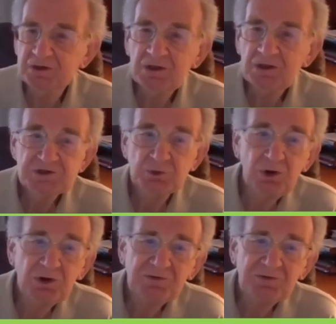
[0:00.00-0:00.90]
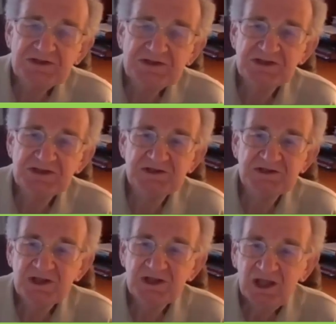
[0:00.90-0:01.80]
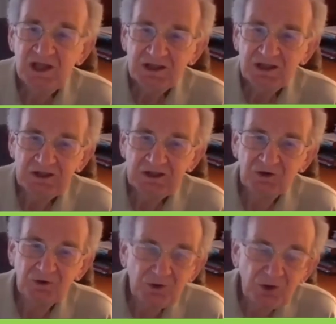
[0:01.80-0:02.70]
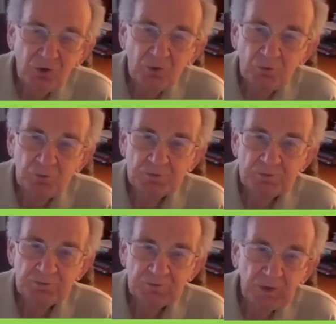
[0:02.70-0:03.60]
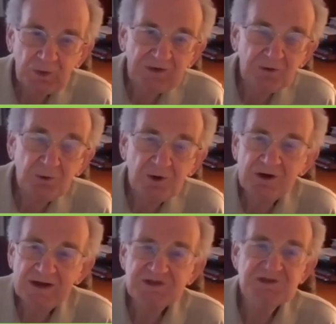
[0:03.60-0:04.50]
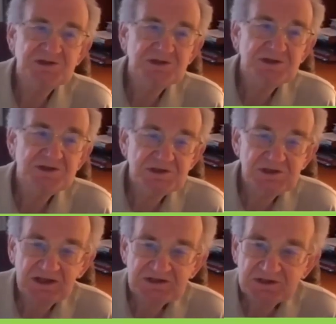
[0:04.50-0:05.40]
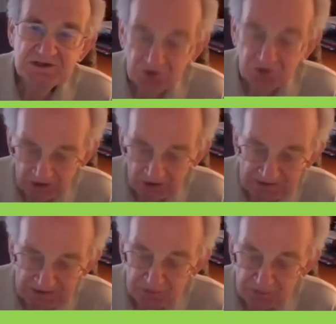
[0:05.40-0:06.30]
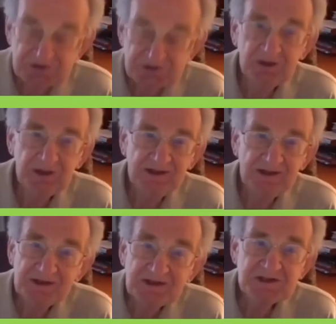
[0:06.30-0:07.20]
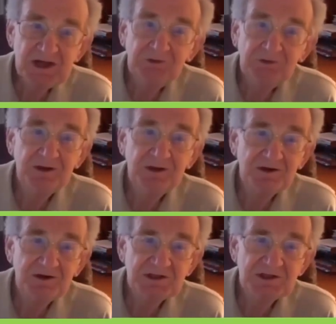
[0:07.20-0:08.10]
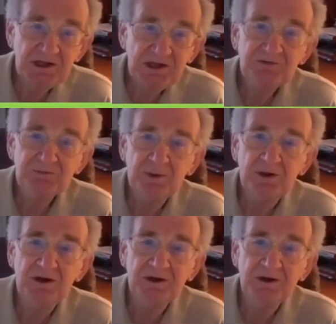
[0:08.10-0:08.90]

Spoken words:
So all of these things, there are no right or wrong answers to this. Like I said, it's all highly personal, and this I regard as the tough part